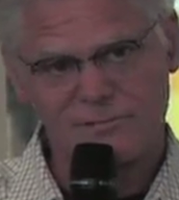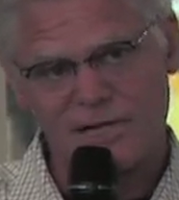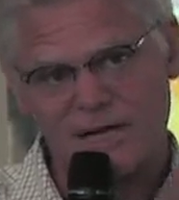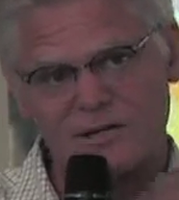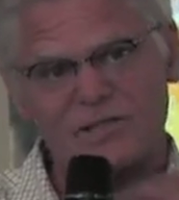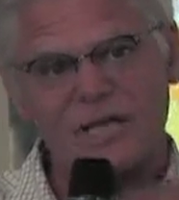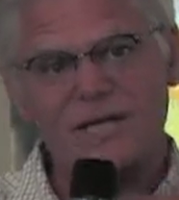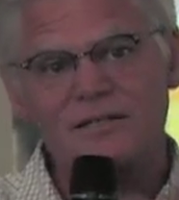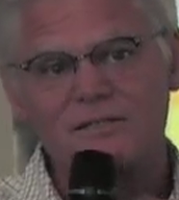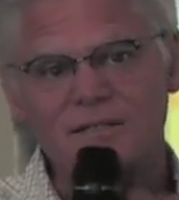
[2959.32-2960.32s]
United
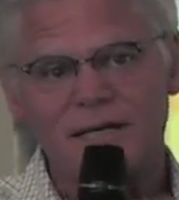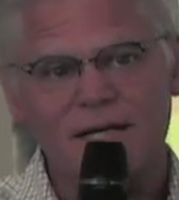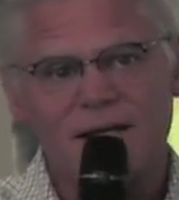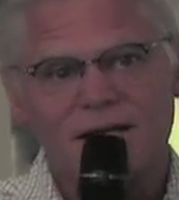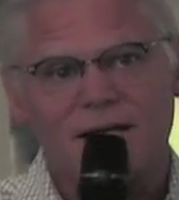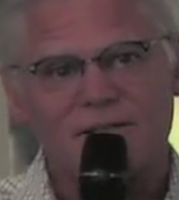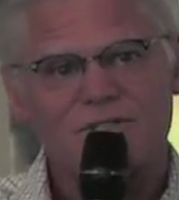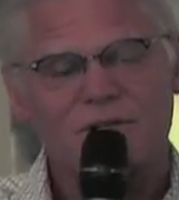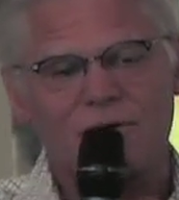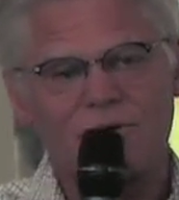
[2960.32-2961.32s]
States. And
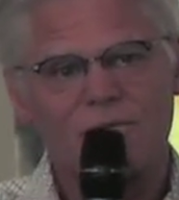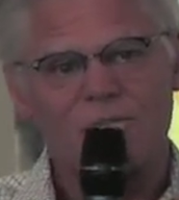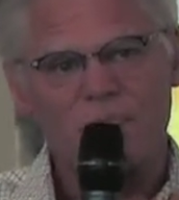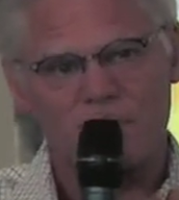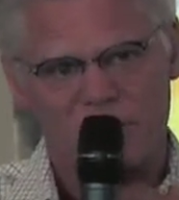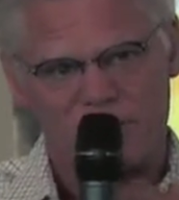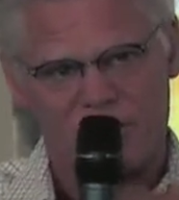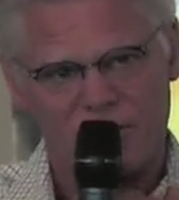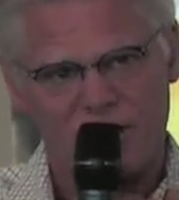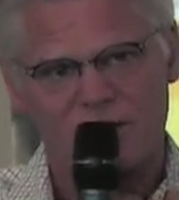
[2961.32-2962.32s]
so we
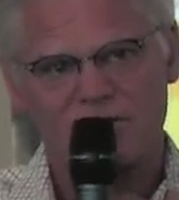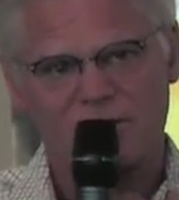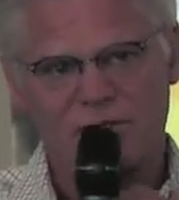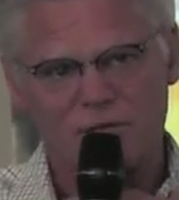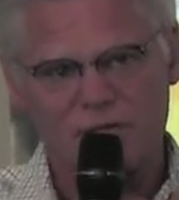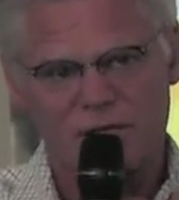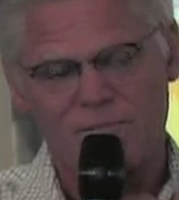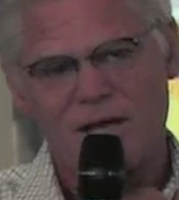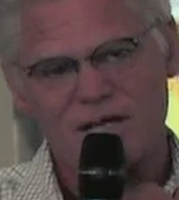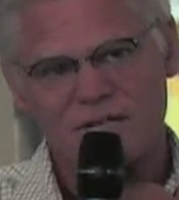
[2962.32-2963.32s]
are actually looking
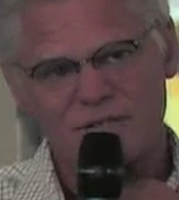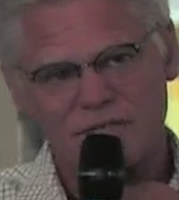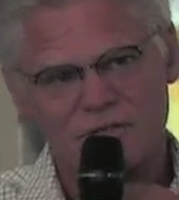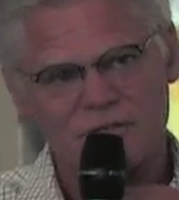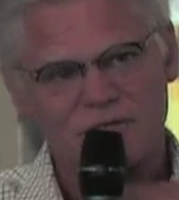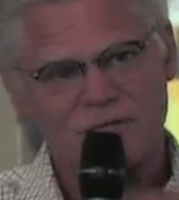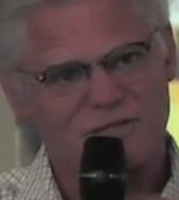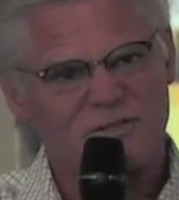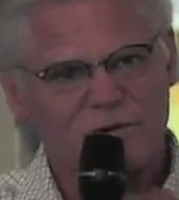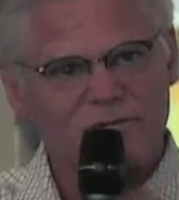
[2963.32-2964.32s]
at Massachusetts
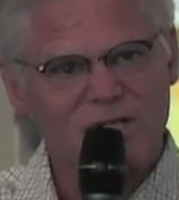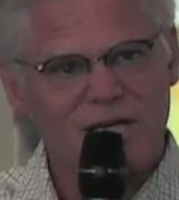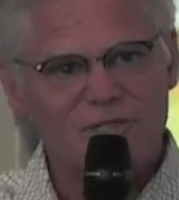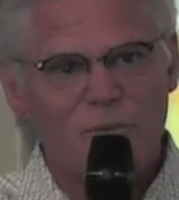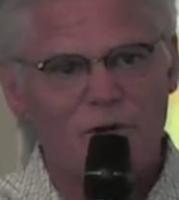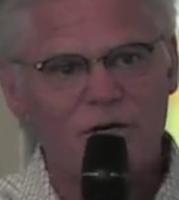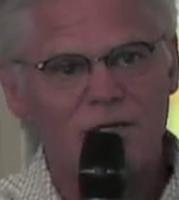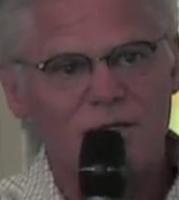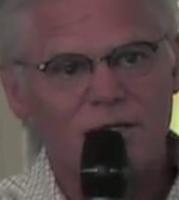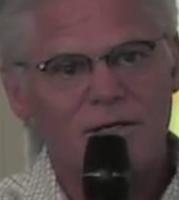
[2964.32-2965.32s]
as sort of a test
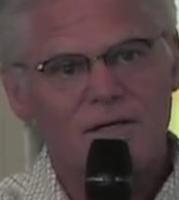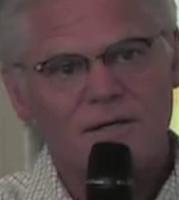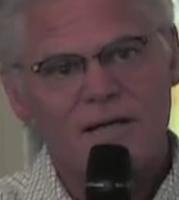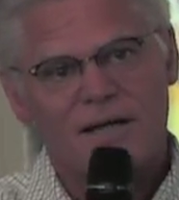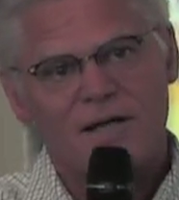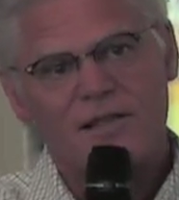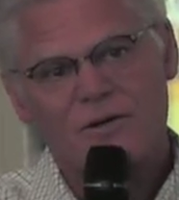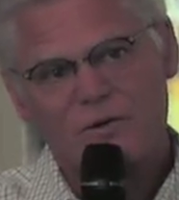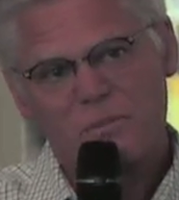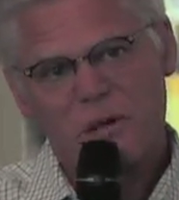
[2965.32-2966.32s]
market and I
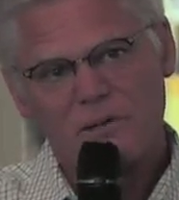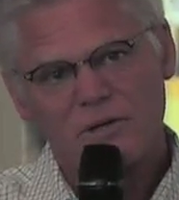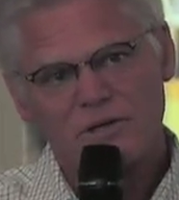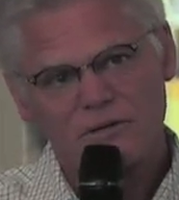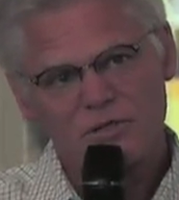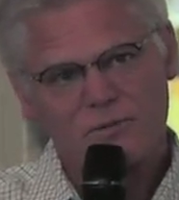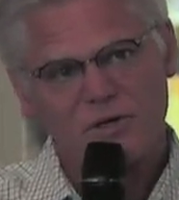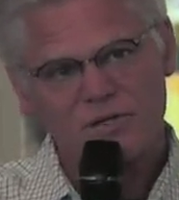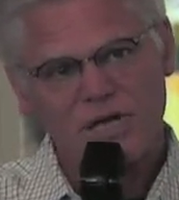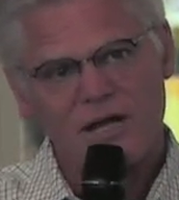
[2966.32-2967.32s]
think we'll probably do
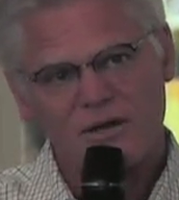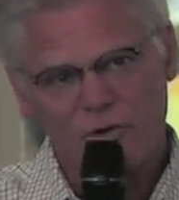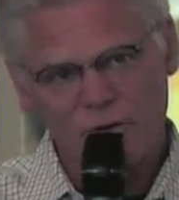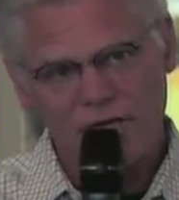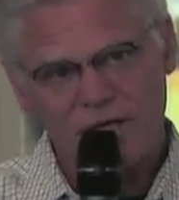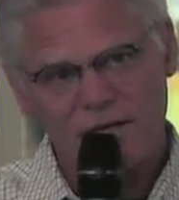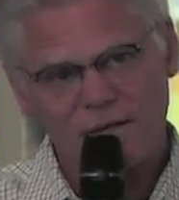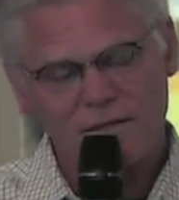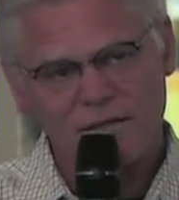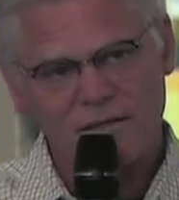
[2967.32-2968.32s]
smokestack
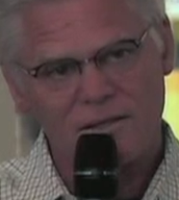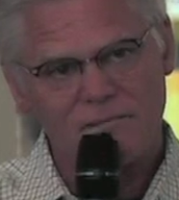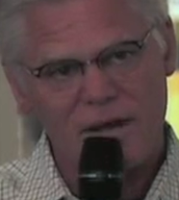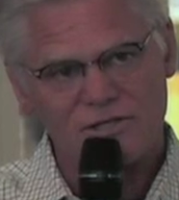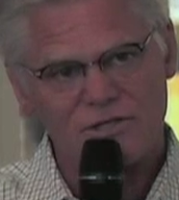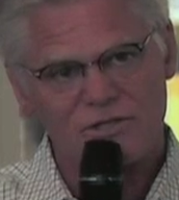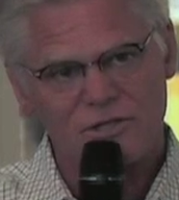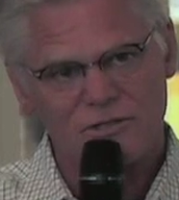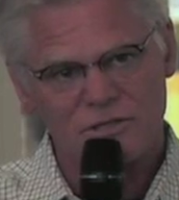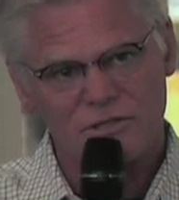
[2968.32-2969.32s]
only in
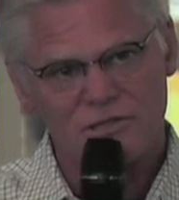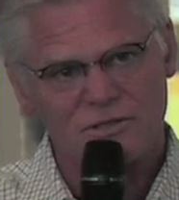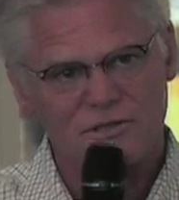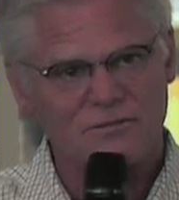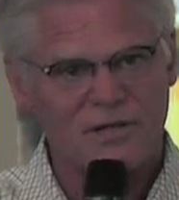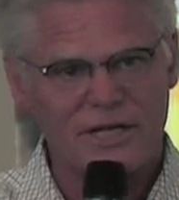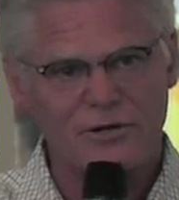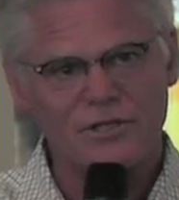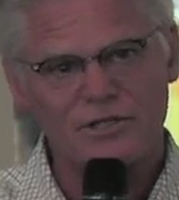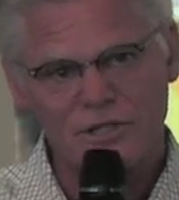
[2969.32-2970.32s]
Massachusetts
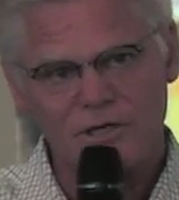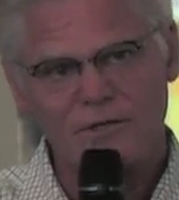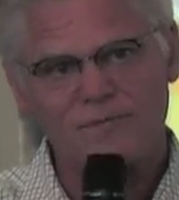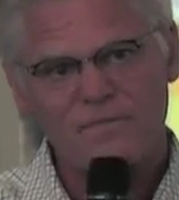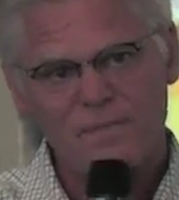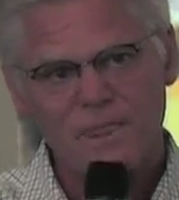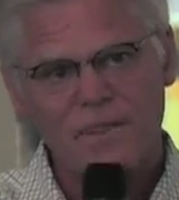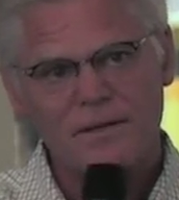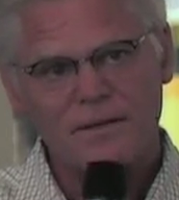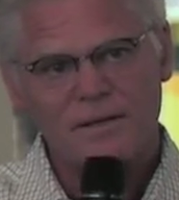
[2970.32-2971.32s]
later this year.
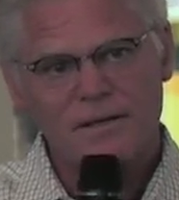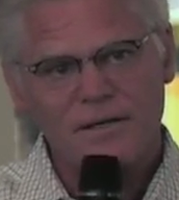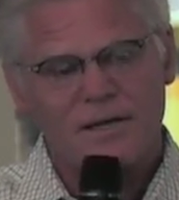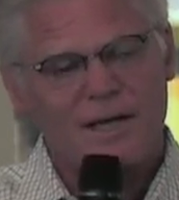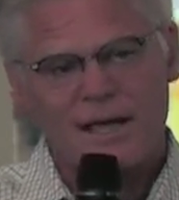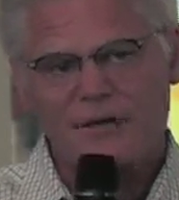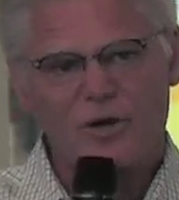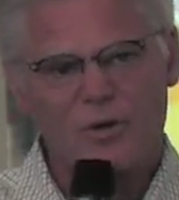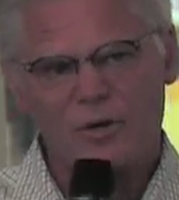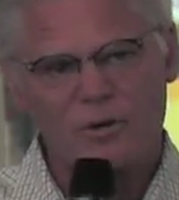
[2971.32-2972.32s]
I don't
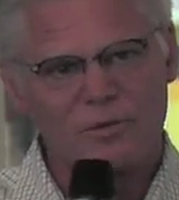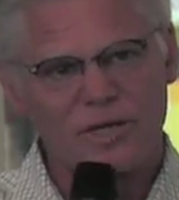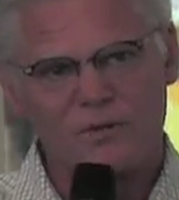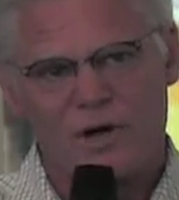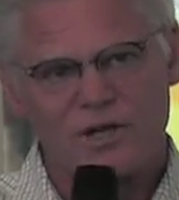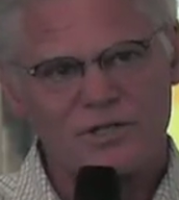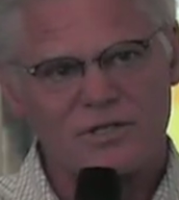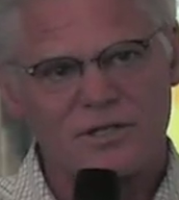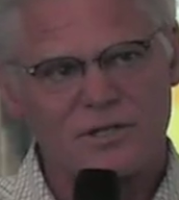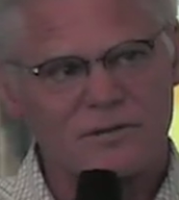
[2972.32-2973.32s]
know when we'll be in
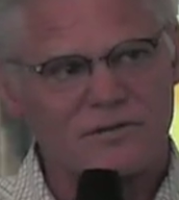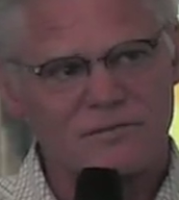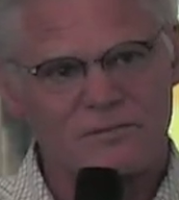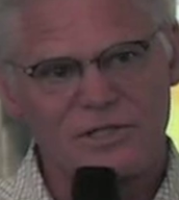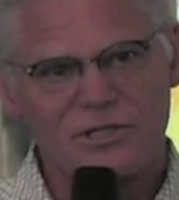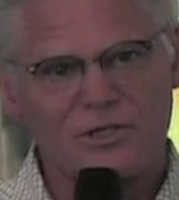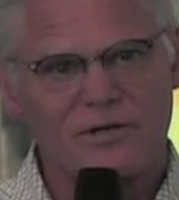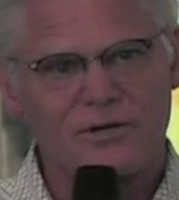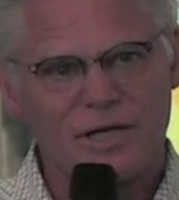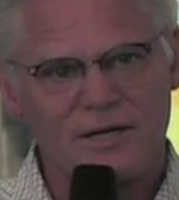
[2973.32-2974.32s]
Washington. We just don't
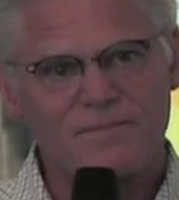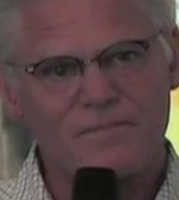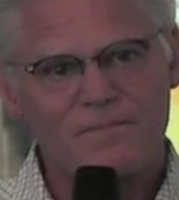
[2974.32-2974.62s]
know yet.